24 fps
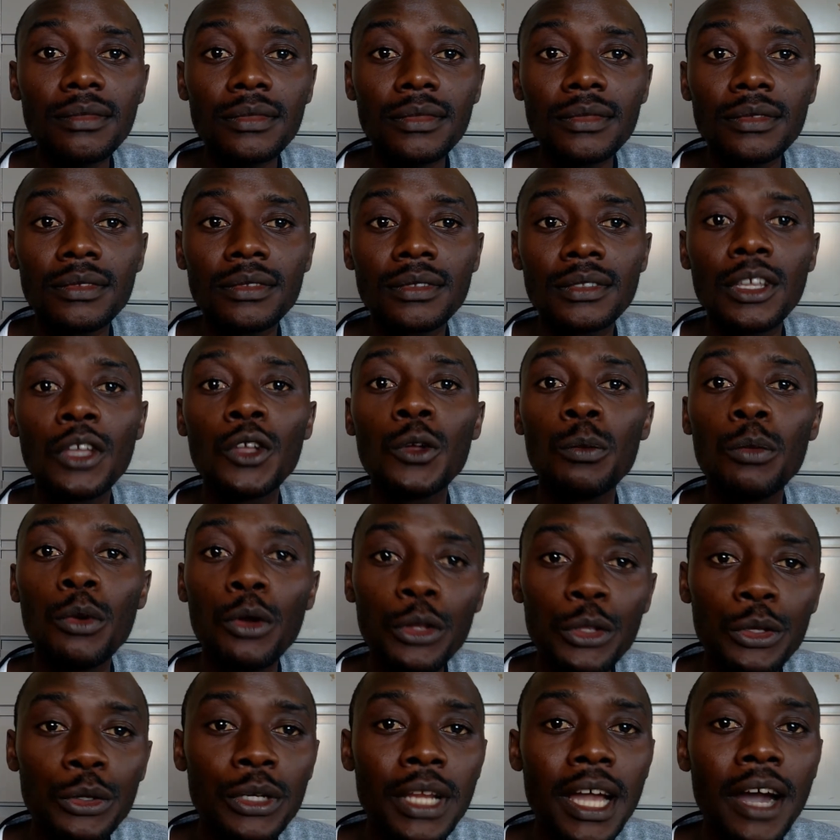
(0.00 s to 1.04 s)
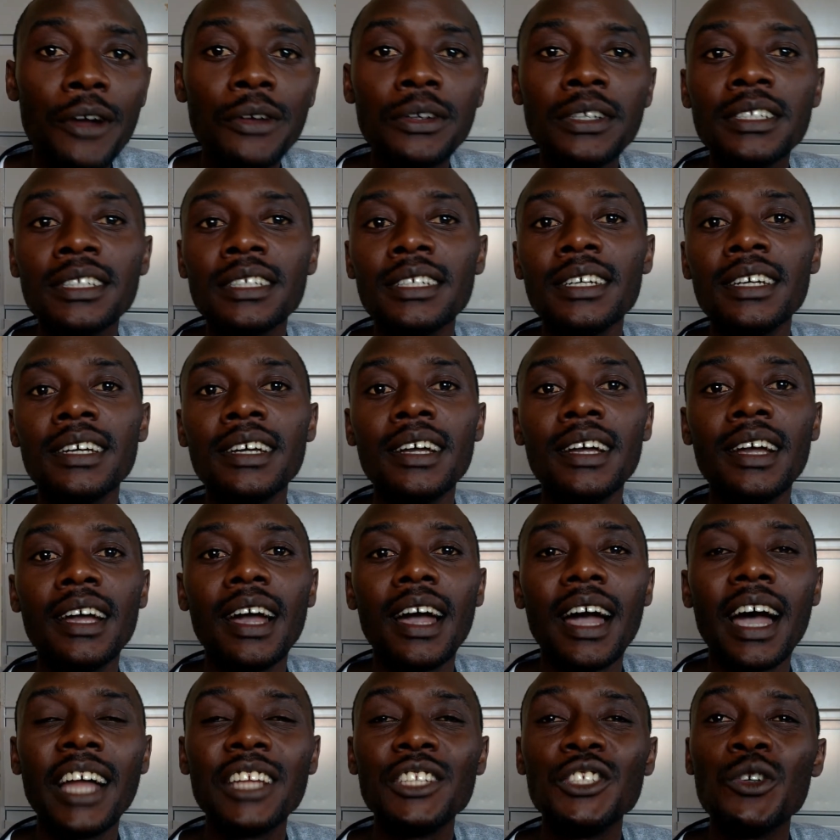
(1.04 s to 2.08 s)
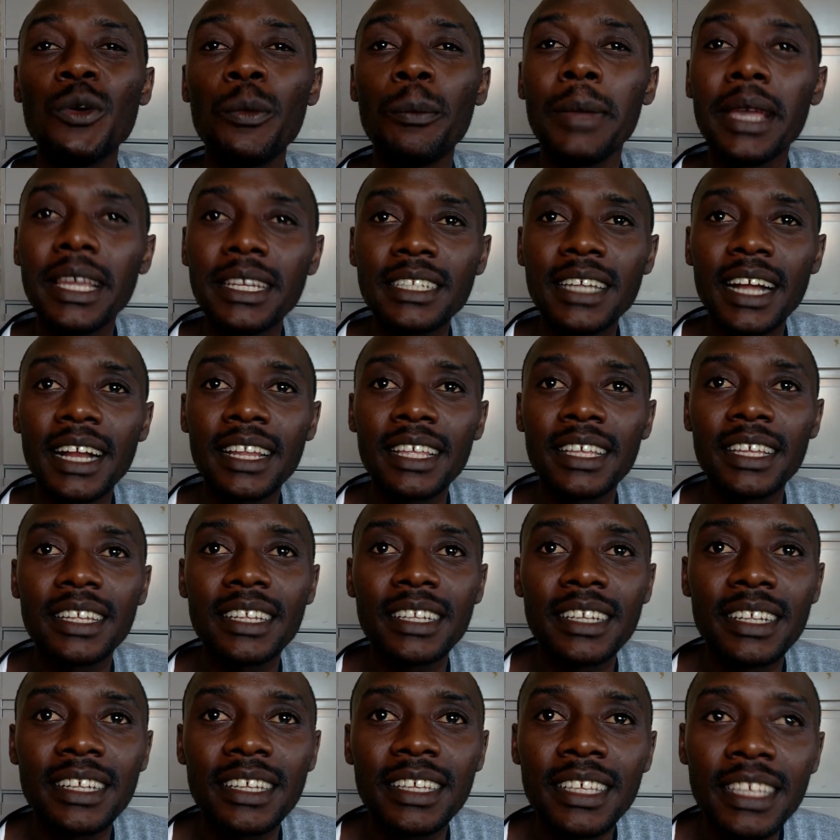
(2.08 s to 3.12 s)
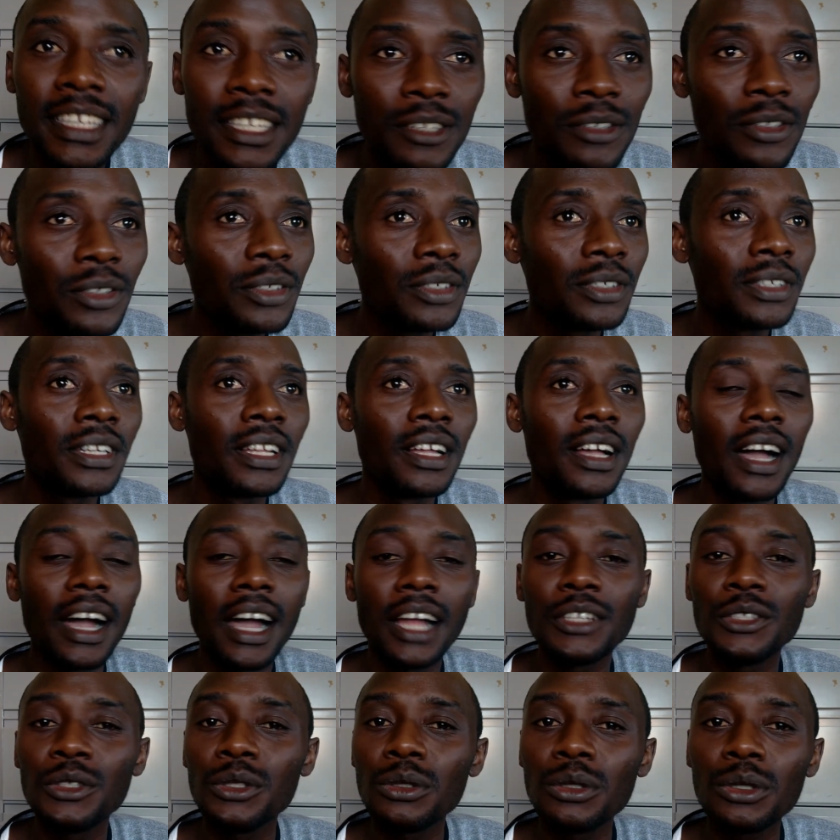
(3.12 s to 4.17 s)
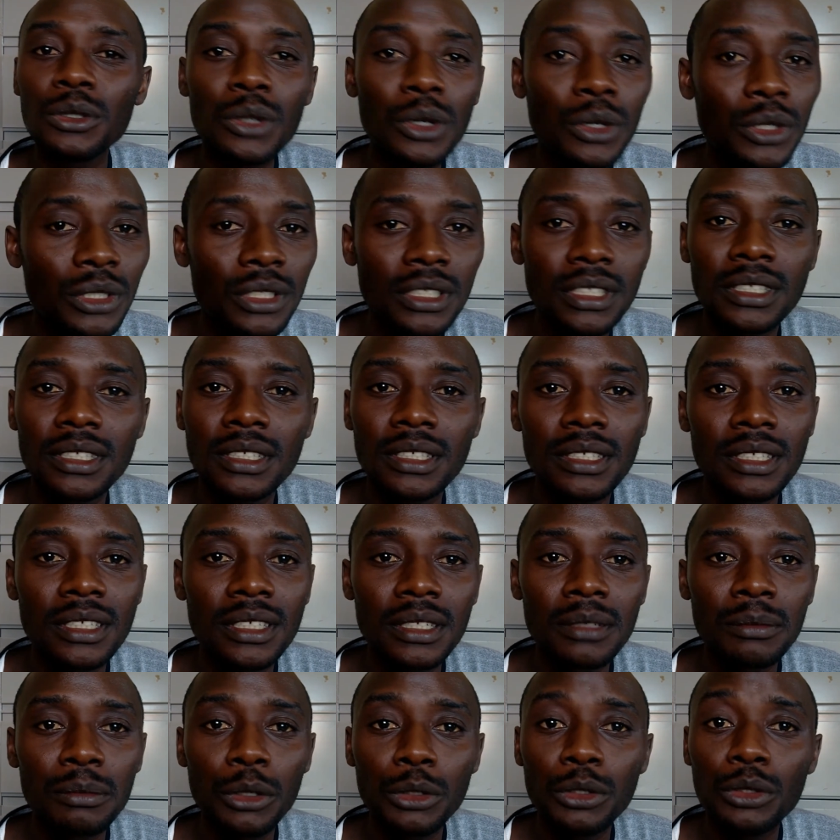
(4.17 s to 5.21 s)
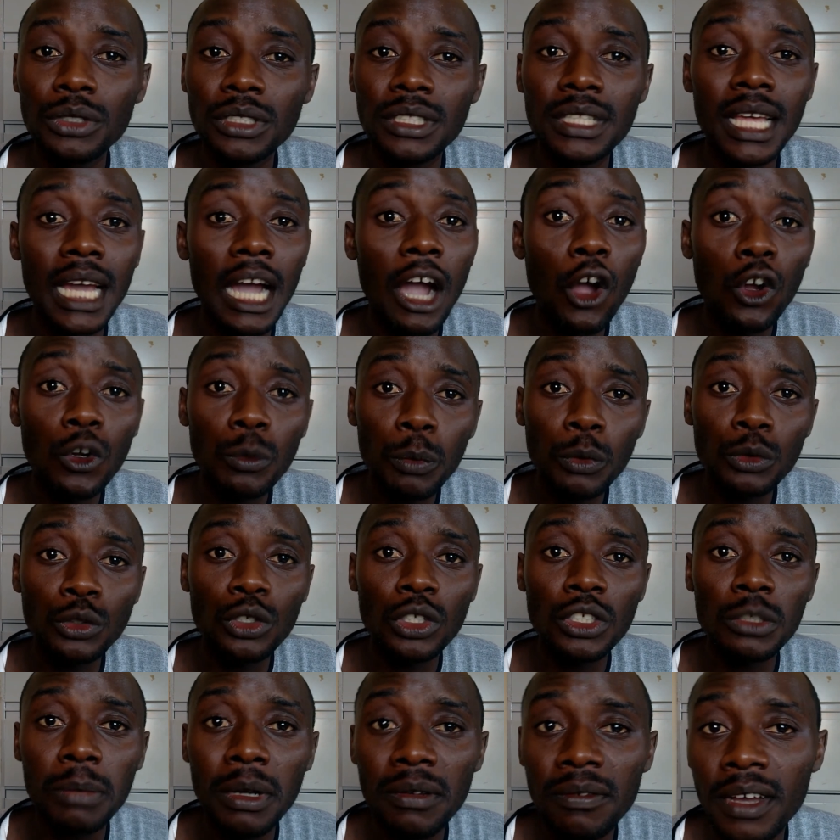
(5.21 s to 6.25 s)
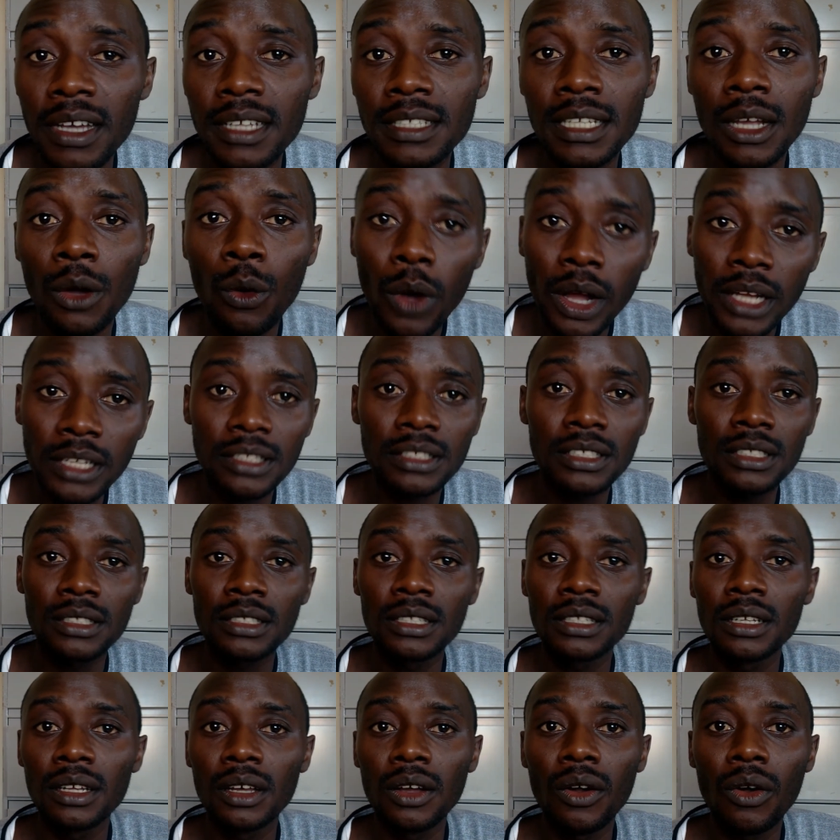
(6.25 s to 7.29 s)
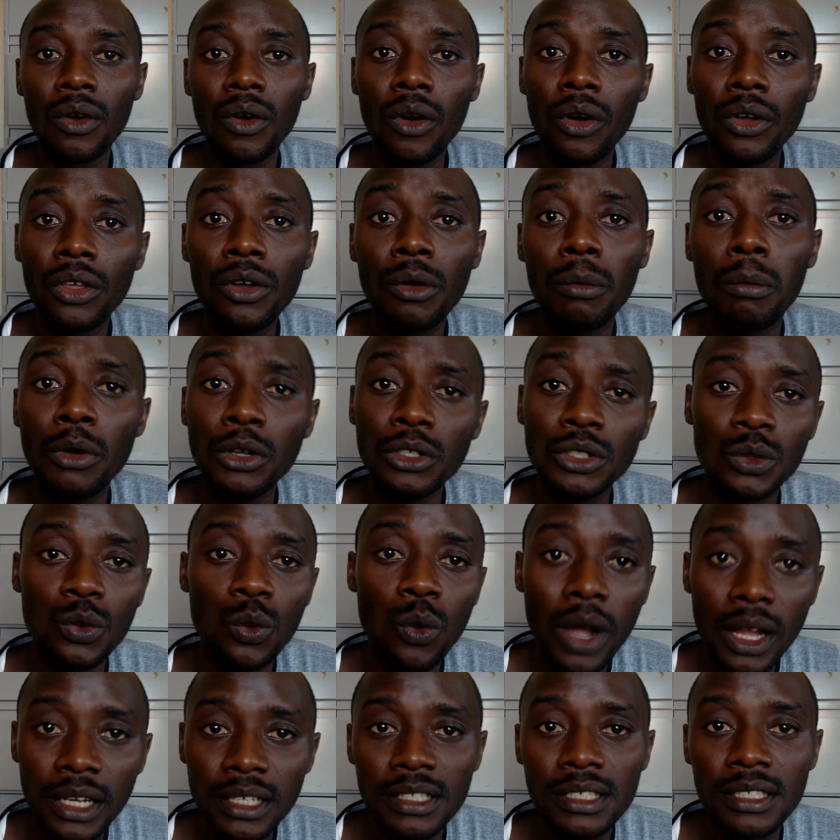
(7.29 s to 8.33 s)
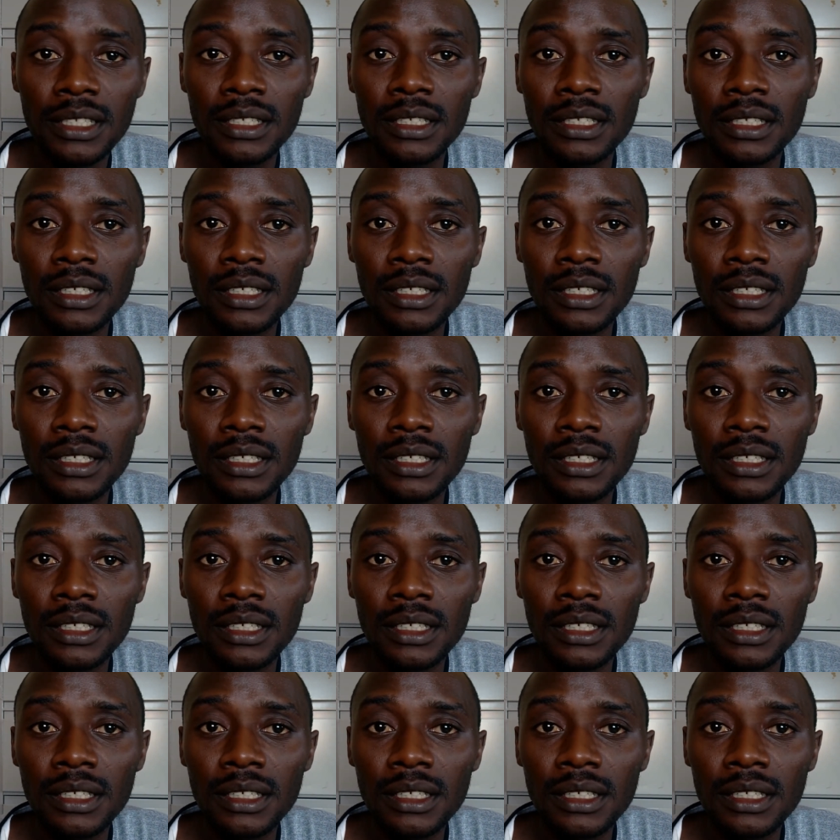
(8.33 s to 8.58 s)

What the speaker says: They will pull you down, and you're mentally ill, and you'll not produce the output your supervisor wants or your boss wants.